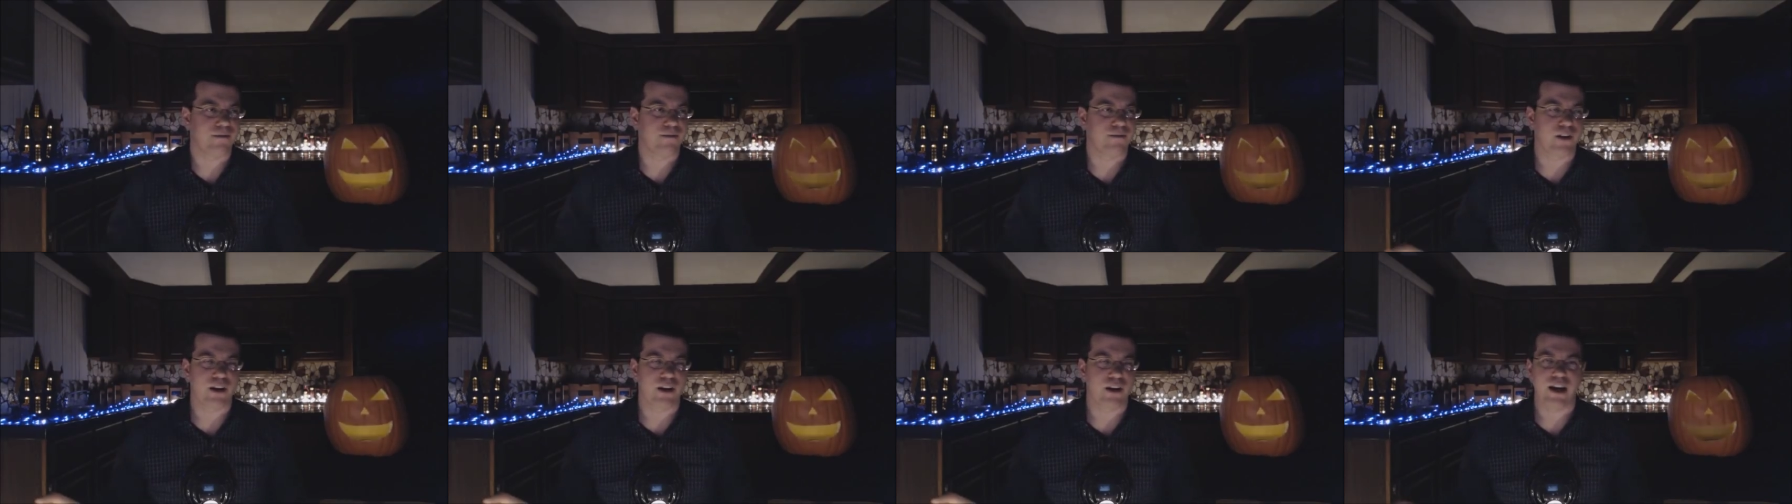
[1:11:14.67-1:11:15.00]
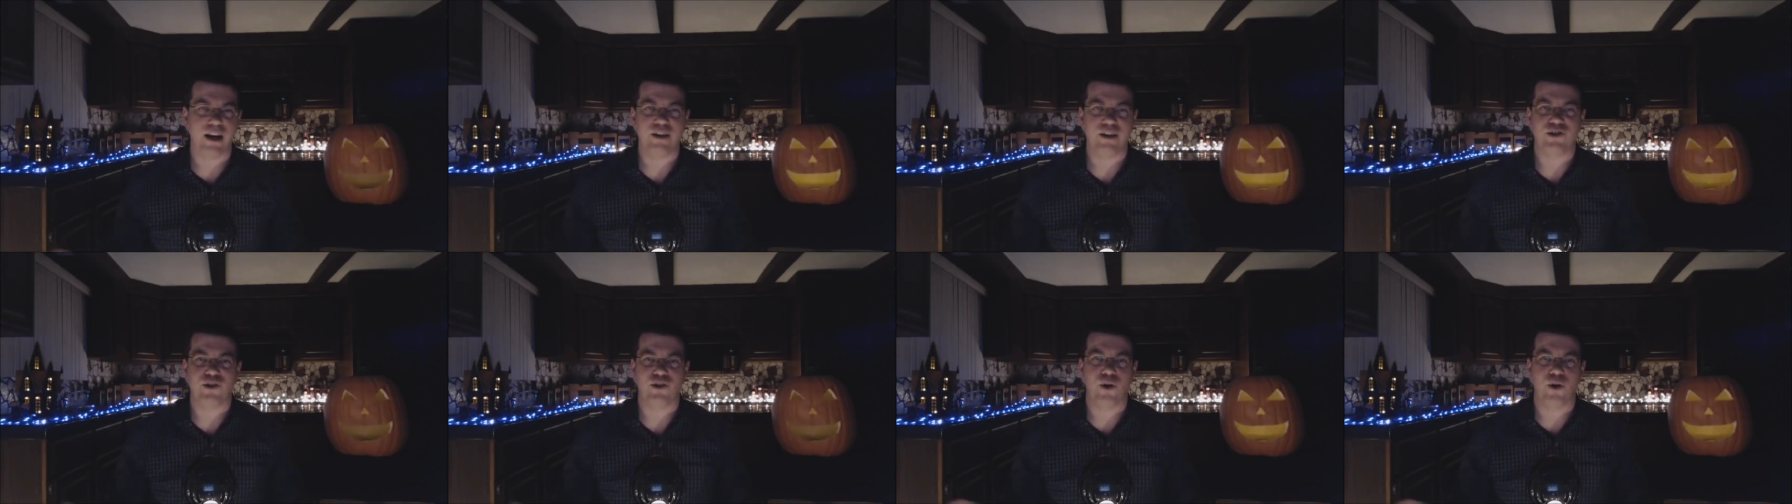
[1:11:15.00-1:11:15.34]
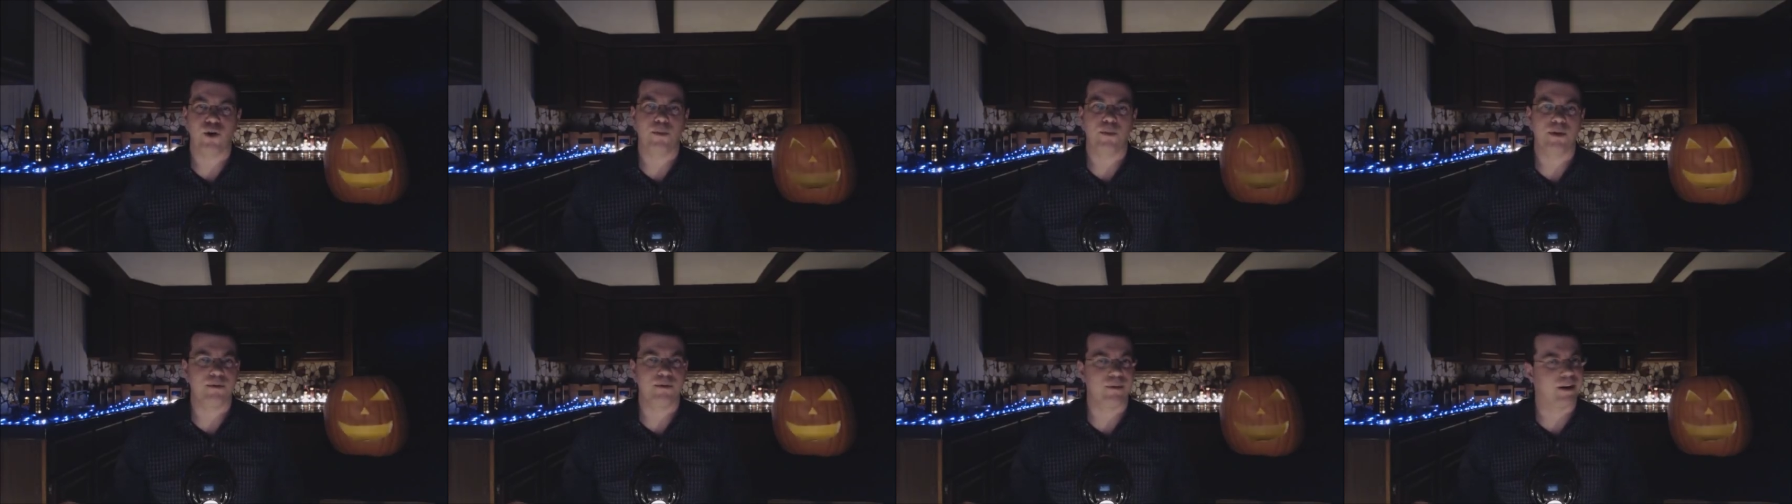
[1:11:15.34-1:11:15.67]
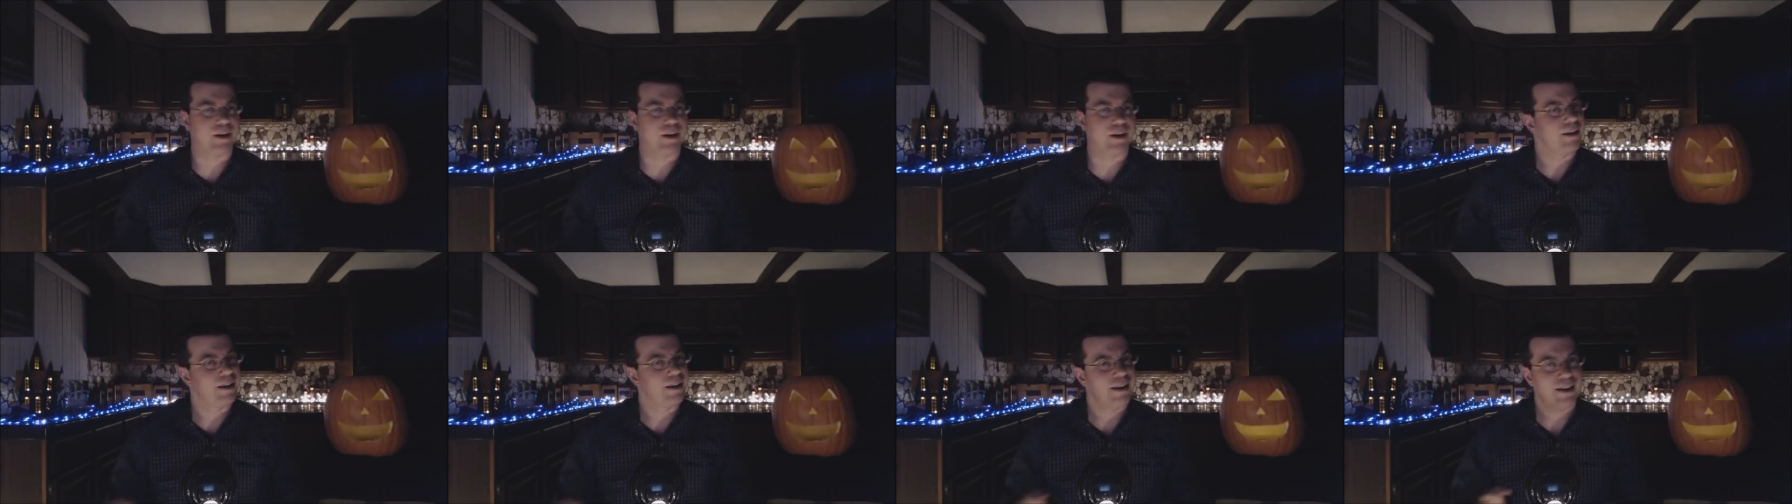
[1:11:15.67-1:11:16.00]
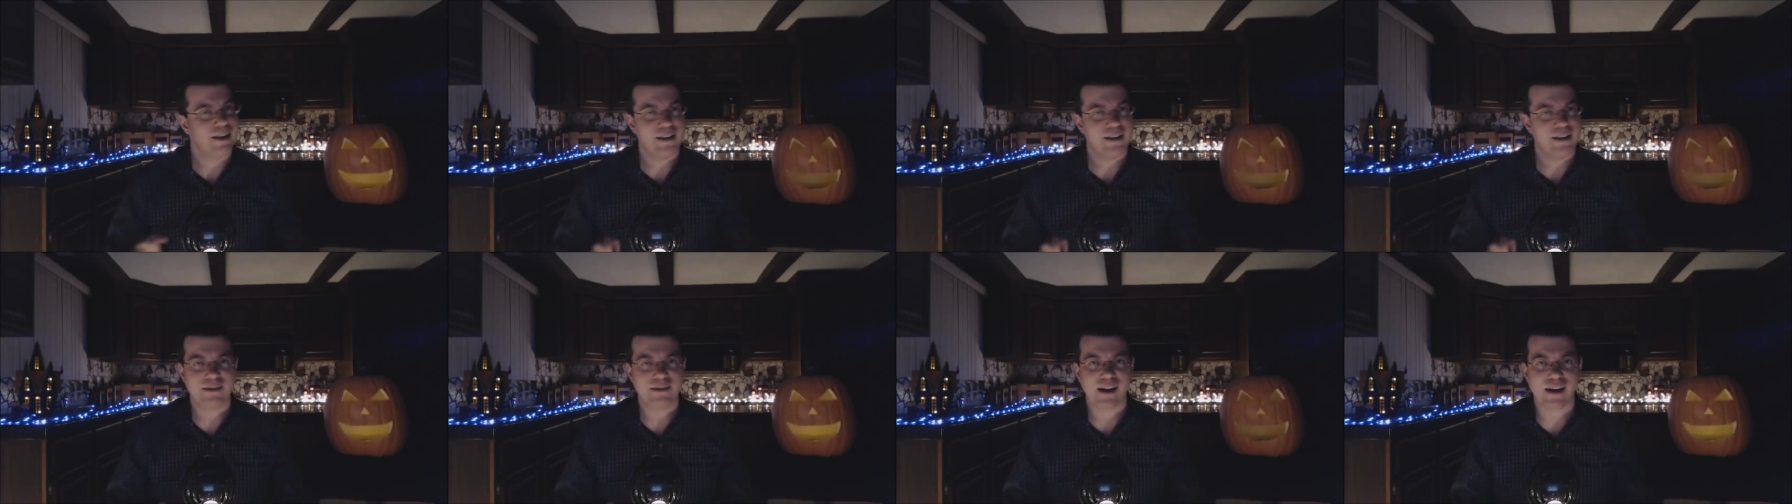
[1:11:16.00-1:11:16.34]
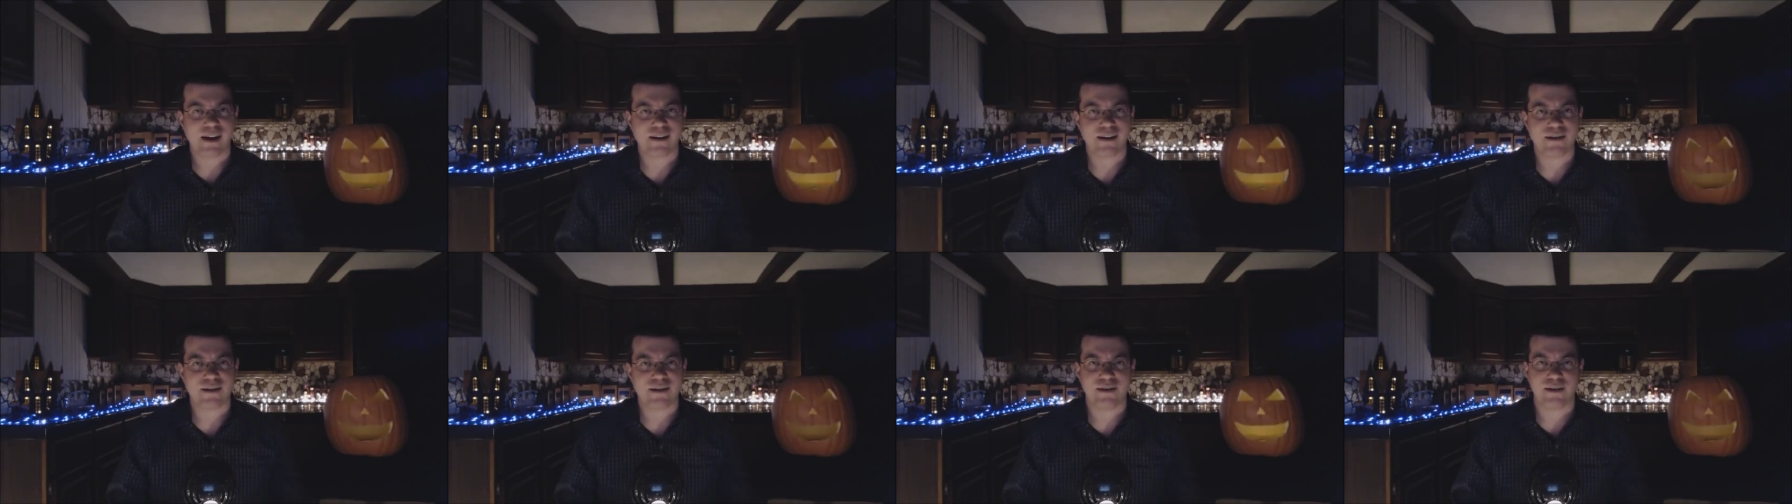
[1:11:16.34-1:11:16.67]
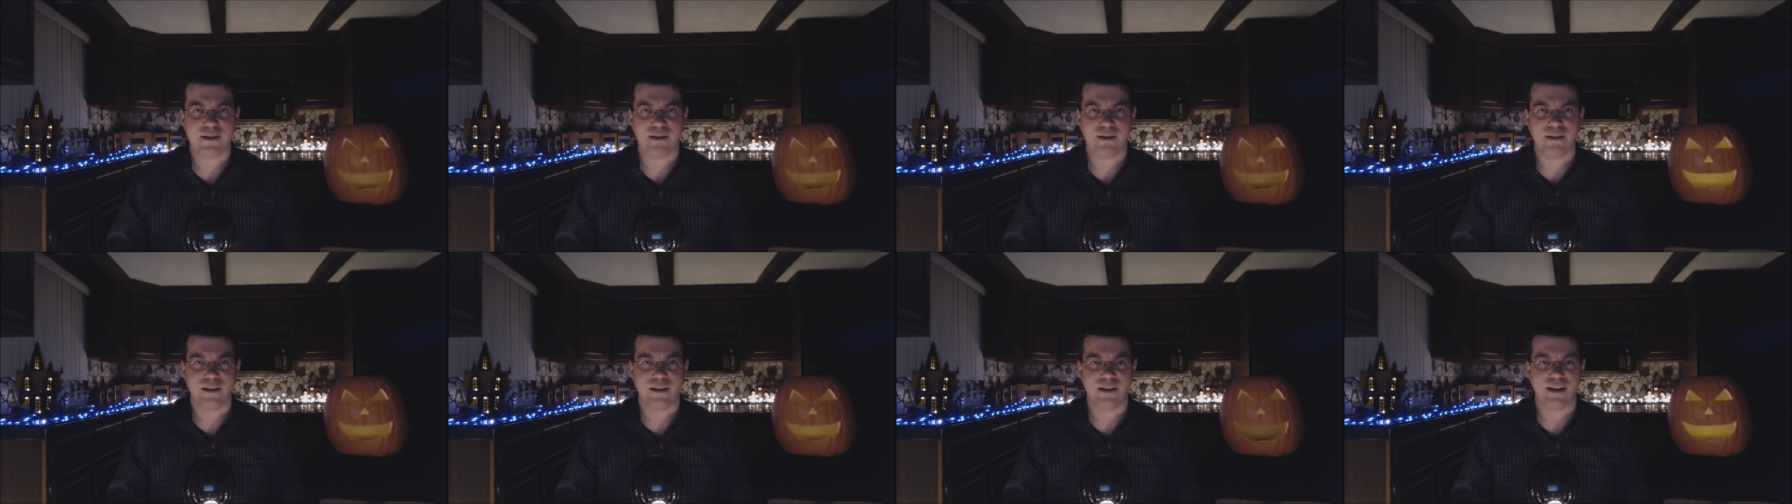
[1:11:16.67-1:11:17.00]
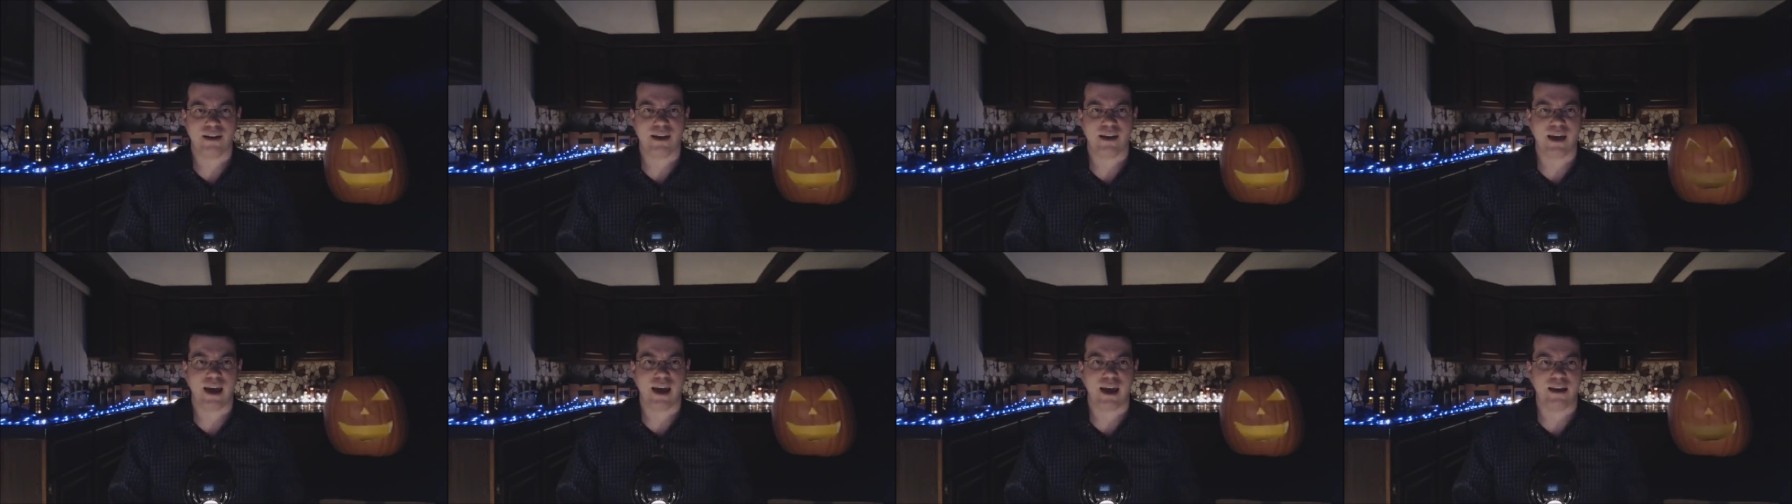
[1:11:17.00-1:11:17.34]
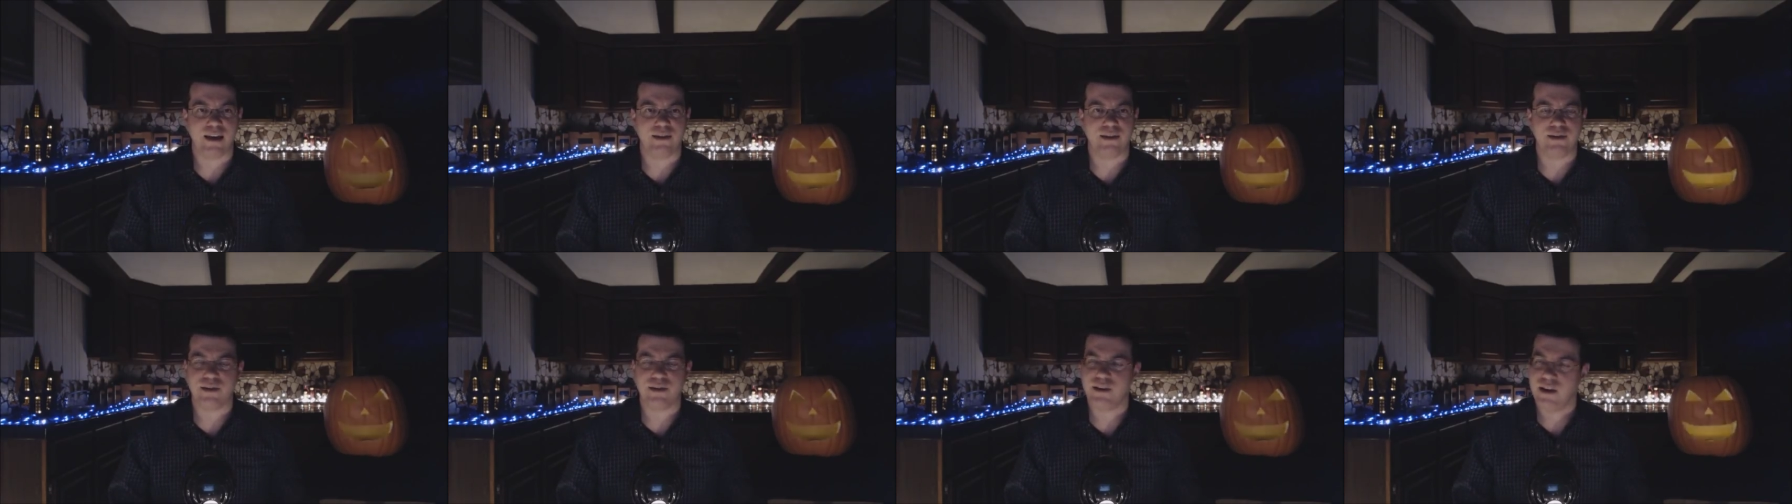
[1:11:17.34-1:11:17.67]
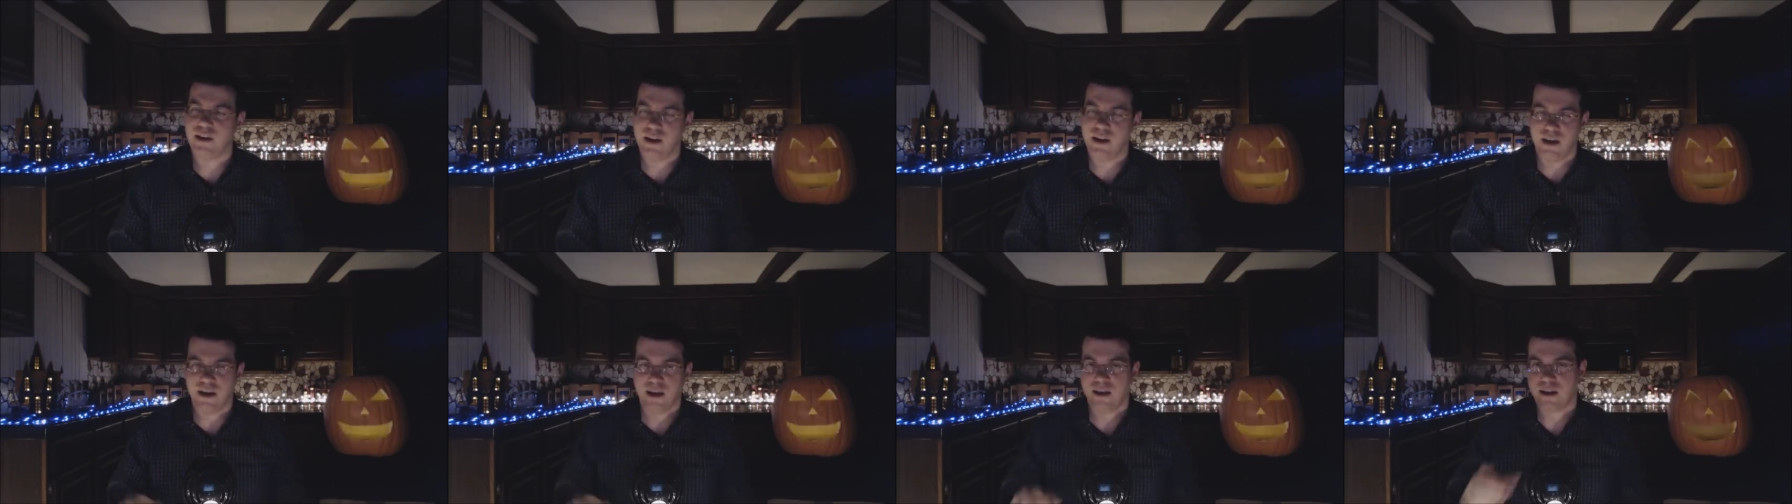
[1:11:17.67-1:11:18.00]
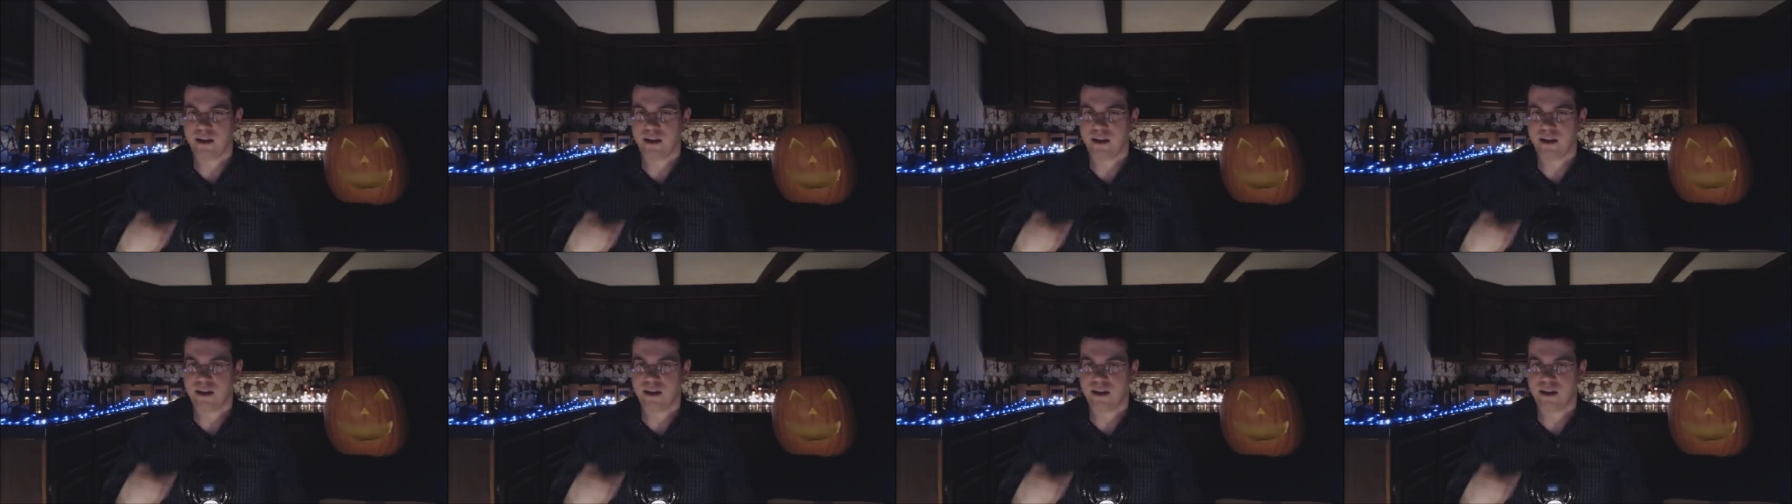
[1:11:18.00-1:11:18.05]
the floodgates opened, but it's not necessarily the case.